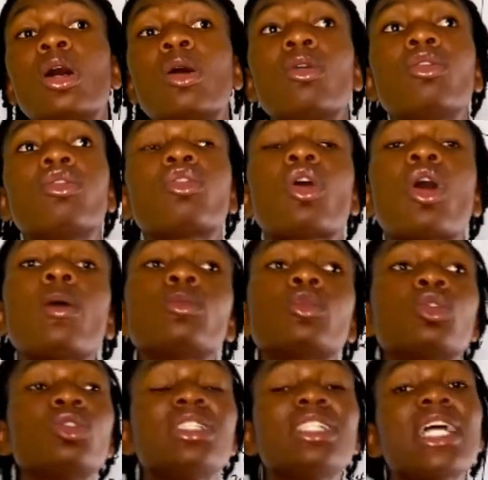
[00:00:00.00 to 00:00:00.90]
we've come
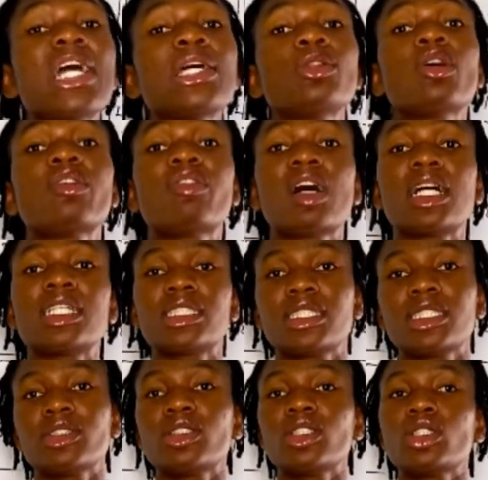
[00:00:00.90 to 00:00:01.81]
to the end of our
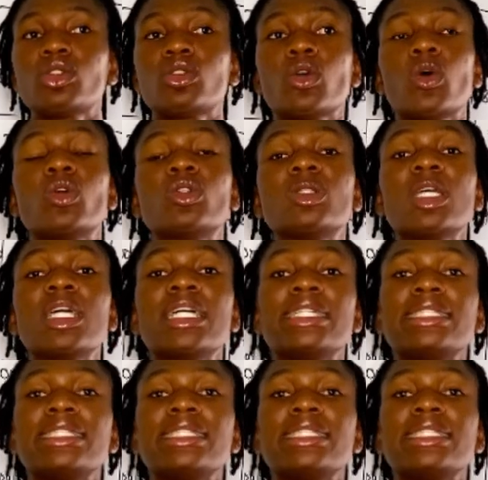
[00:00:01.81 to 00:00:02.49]
series on